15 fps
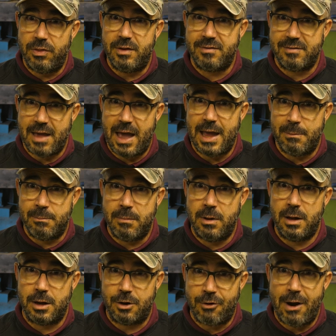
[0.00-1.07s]
the
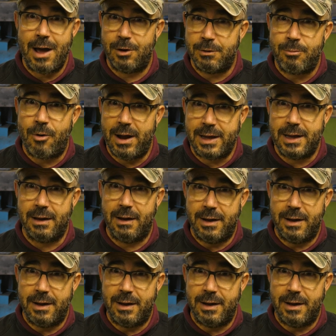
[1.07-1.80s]
same groundbreaking